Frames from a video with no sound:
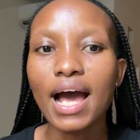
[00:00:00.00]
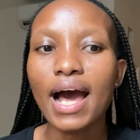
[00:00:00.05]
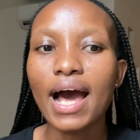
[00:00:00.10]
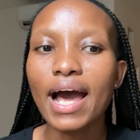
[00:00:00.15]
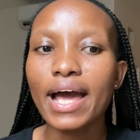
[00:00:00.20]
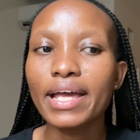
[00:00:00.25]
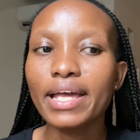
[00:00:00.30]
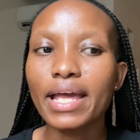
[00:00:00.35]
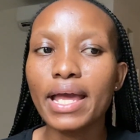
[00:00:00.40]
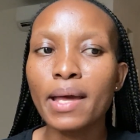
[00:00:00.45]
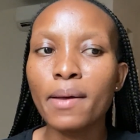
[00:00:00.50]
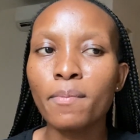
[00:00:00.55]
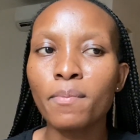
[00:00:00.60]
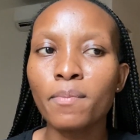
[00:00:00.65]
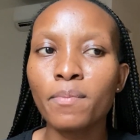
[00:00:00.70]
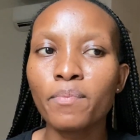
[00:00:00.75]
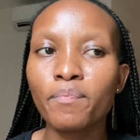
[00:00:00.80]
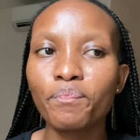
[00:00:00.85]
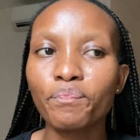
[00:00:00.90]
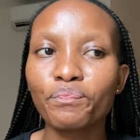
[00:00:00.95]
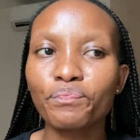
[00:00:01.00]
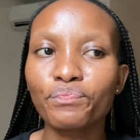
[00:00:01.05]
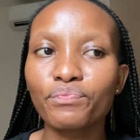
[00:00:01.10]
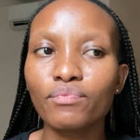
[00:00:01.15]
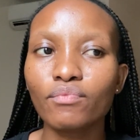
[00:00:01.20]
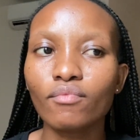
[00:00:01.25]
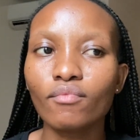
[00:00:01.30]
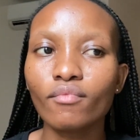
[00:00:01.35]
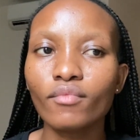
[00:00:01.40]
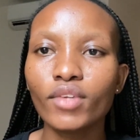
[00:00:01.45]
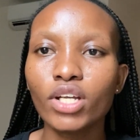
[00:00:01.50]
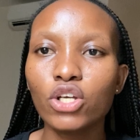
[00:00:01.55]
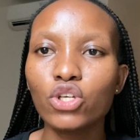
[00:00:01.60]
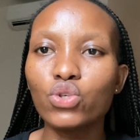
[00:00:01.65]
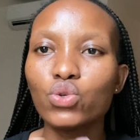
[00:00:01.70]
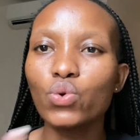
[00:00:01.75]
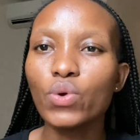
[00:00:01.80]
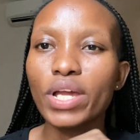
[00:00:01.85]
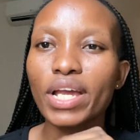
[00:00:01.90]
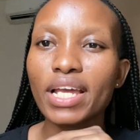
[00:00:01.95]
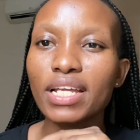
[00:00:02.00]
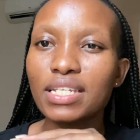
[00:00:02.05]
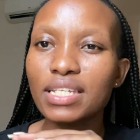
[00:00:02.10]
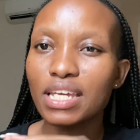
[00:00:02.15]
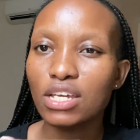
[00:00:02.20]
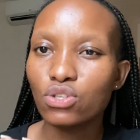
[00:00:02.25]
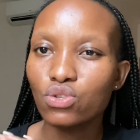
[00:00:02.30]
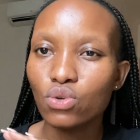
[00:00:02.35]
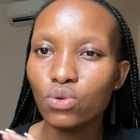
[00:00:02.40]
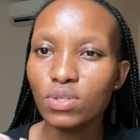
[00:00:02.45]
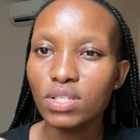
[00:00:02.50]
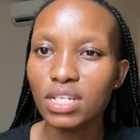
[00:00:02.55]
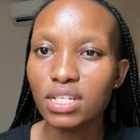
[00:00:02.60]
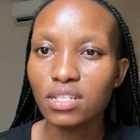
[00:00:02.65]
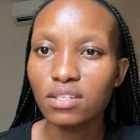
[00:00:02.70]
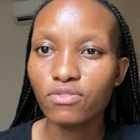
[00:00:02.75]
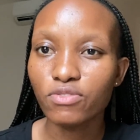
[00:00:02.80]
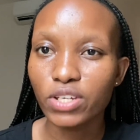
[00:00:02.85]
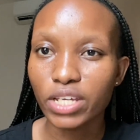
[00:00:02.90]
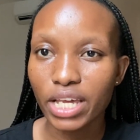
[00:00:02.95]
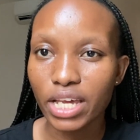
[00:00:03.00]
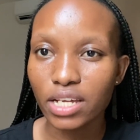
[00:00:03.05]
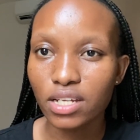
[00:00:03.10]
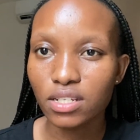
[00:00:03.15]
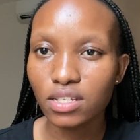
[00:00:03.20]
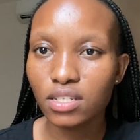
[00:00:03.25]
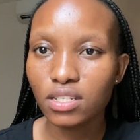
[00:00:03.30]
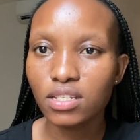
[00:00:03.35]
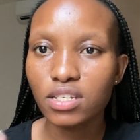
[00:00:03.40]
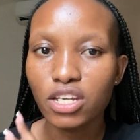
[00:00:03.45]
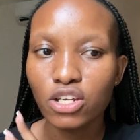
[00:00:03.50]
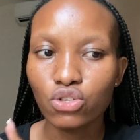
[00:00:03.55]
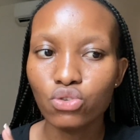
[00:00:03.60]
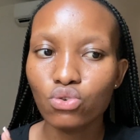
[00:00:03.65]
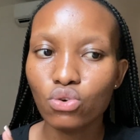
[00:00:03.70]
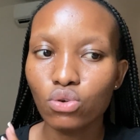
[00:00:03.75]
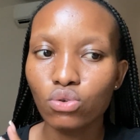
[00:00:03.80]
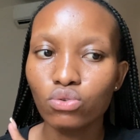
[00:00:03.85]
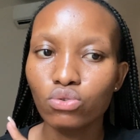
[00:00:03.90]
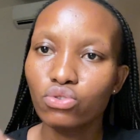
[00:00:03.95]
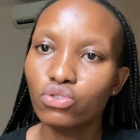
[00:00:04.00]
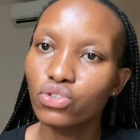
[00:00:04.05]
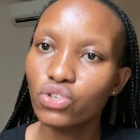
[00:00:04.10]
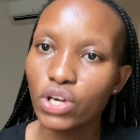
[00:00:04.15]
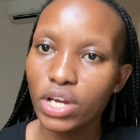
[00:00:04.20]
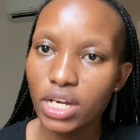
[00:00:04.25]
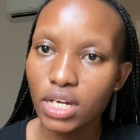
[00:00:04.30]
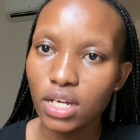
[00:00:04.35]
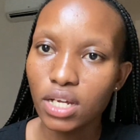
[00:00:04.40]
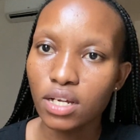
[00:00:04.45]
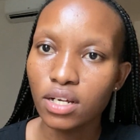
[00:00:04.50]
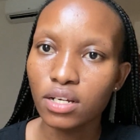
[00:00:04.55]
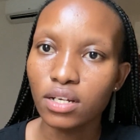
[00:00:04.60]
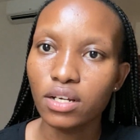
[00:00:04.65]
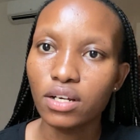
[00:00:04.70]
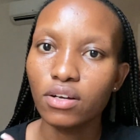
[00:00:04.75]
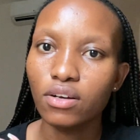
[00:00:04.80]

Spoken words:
I am doing a TESOL certificate, TESOL training.